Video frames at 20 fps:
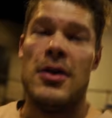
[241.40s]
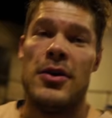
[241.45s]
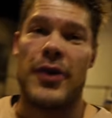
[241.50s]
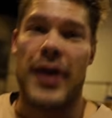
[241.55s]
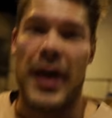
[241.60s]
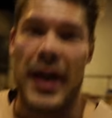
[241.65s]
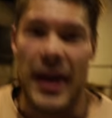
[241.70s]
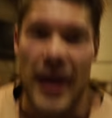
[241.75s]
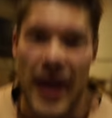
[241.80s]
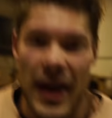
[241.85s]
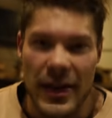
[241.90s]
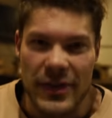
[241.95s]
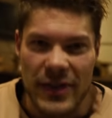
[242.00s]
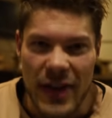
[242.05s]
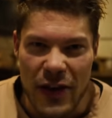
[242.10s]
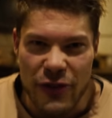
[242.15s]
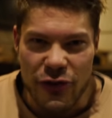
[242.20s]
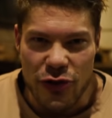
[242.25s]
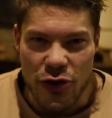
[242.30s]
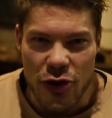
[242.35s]
Okay guys,
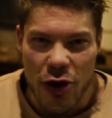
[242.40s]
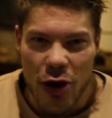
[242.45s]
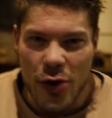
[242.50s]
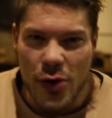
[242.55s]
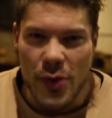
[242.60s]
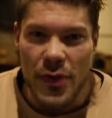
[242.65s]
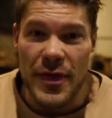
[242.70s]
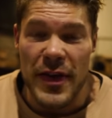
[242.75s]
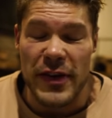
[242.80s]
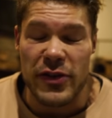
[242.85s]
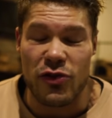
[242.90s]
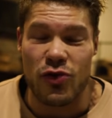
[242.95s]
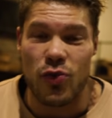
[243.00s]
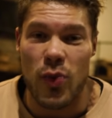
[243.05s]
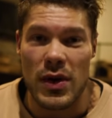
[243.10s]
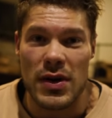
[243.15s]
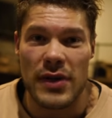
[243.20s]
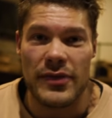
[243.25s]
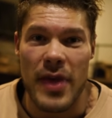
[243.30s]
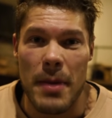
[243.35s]
as you know, this is
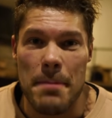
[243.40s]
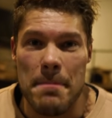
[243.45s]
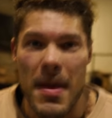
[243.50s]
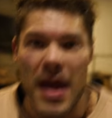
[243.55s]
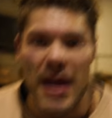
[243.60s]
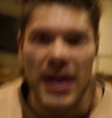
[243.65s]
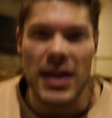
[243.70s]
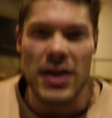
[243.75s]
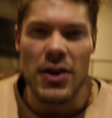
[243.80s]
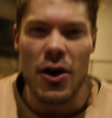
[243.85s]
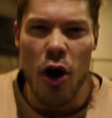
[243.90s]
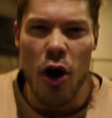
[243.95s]
one of the many